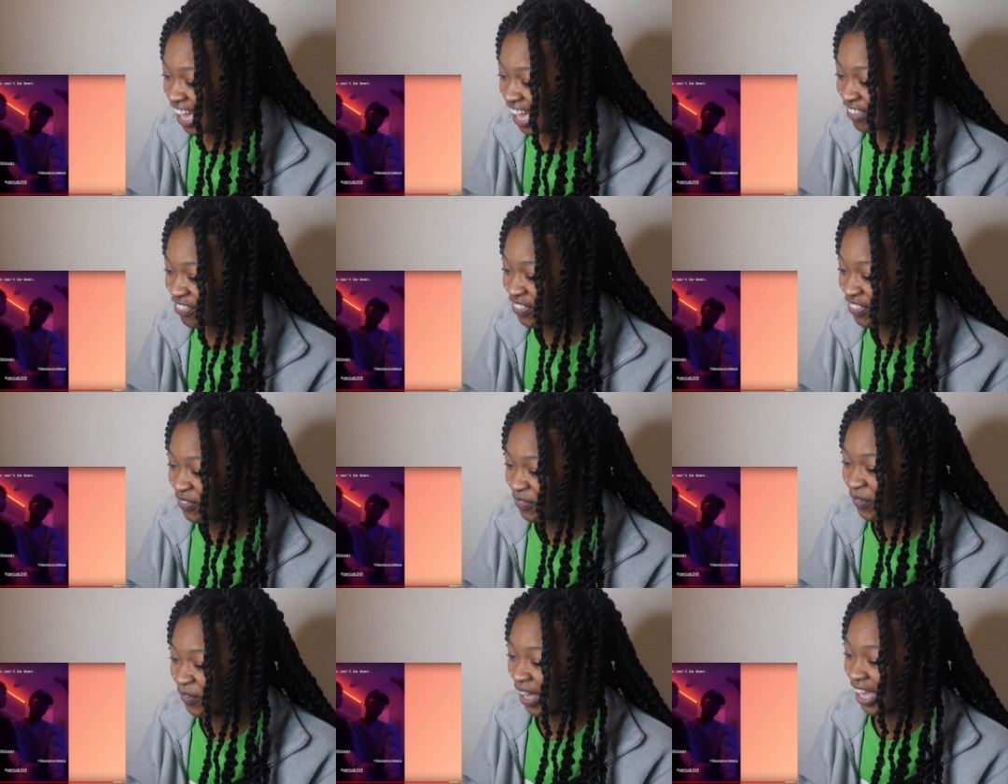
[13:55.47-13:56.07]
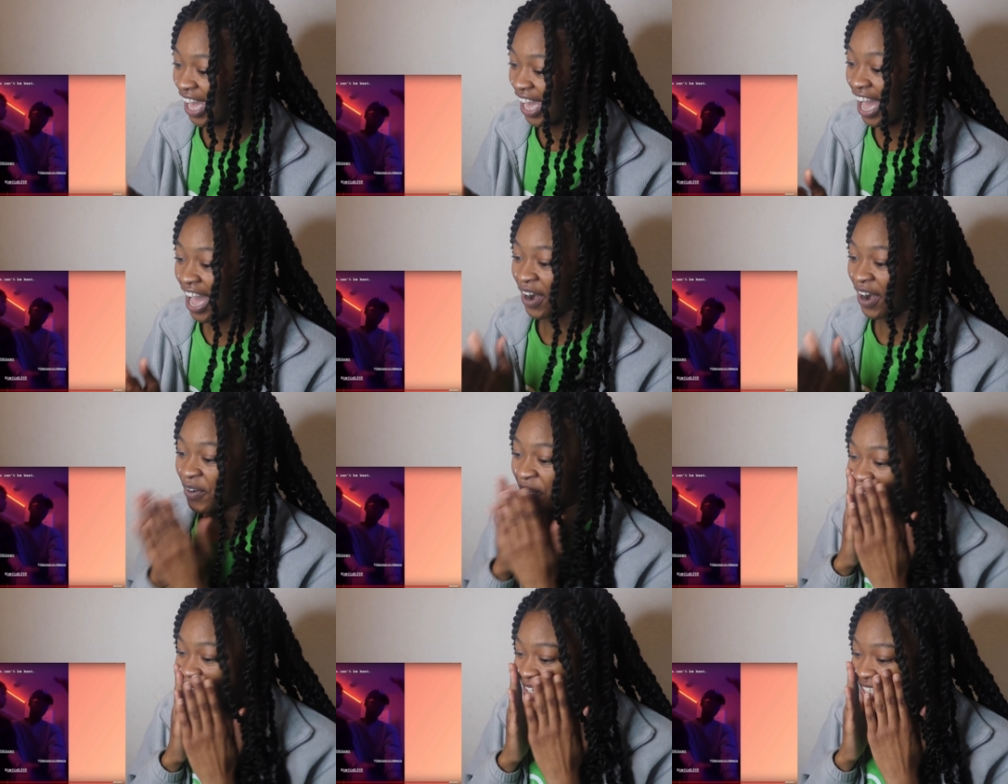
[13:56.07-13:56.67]
I, wait, I
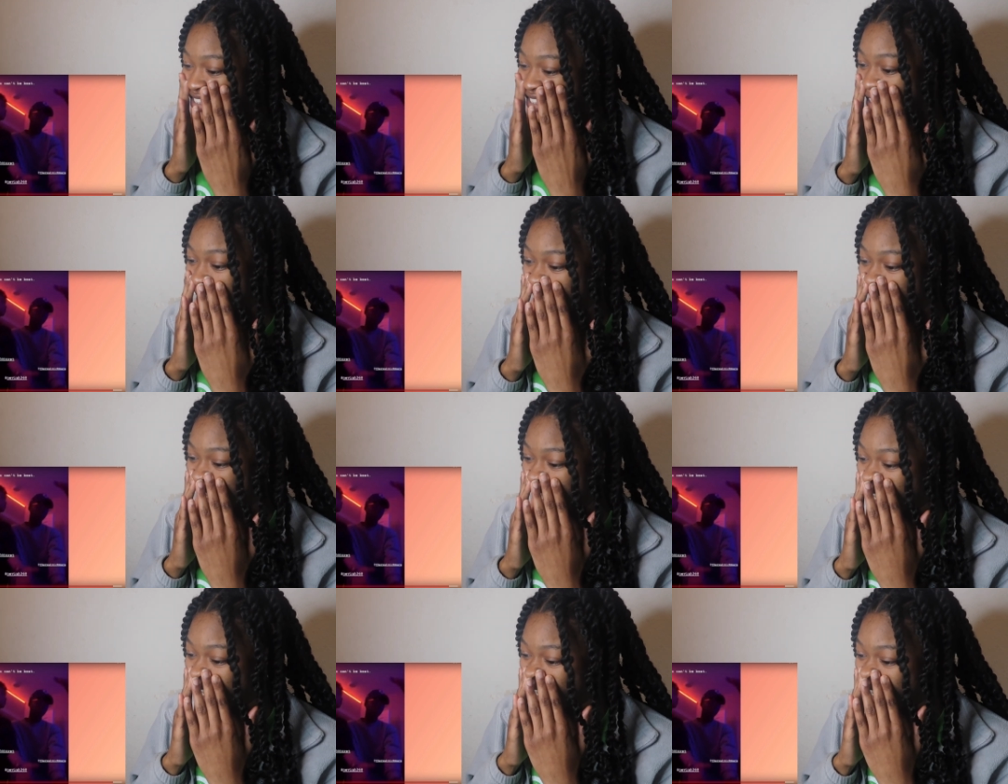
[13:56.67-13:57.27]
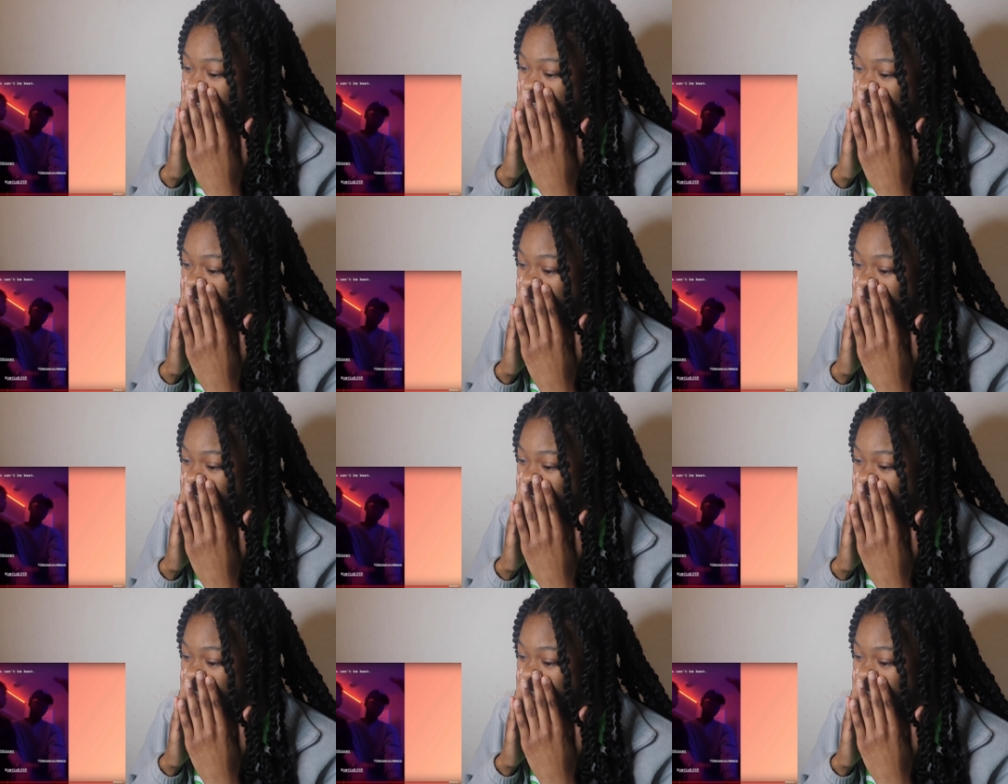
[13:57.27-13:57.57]
don't want to say that.